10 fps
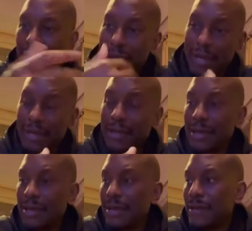And I had
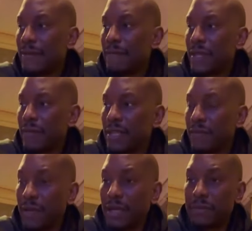
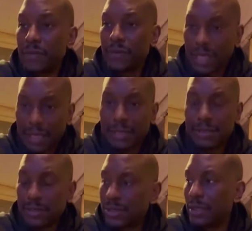developed a
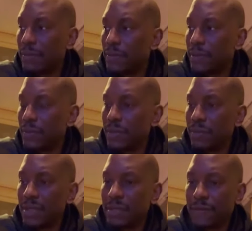relationship
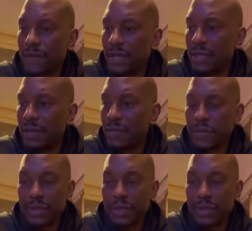with Miss Afeni.